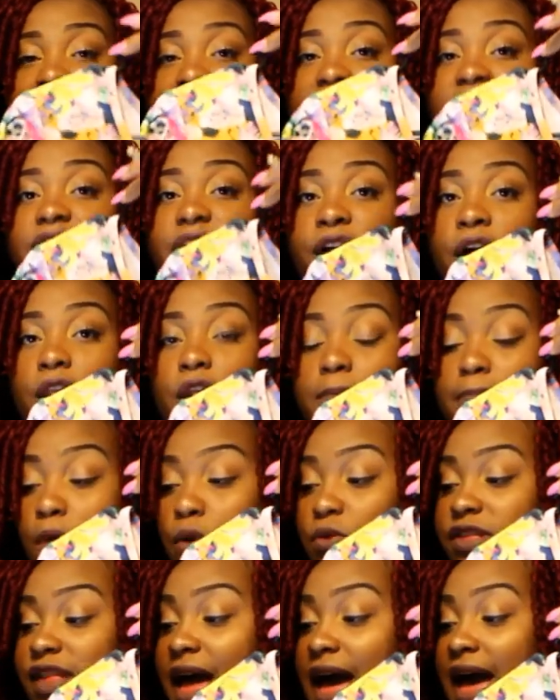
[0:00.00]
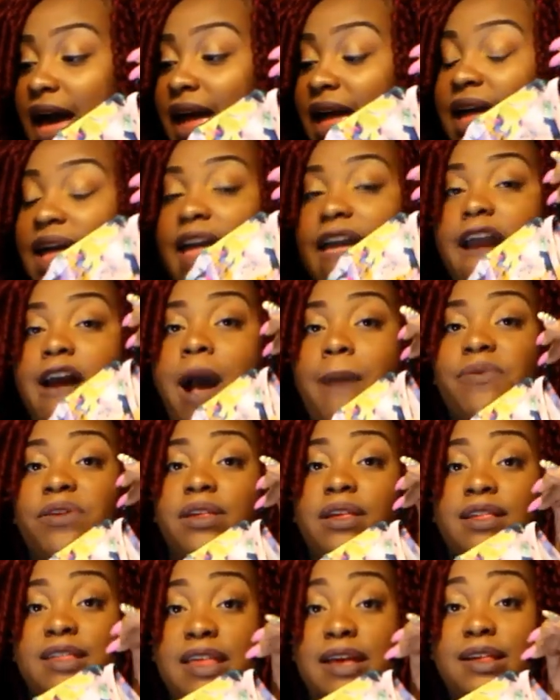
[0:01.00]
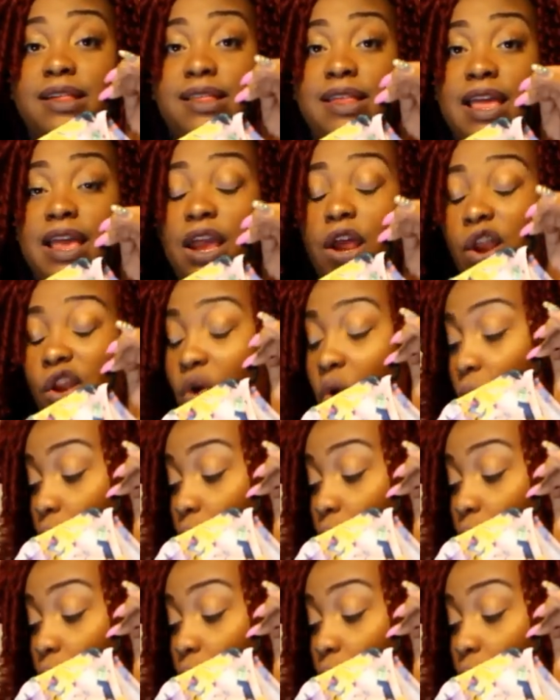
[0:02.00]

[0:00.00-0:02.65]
in the color multi. It comes in a sixteen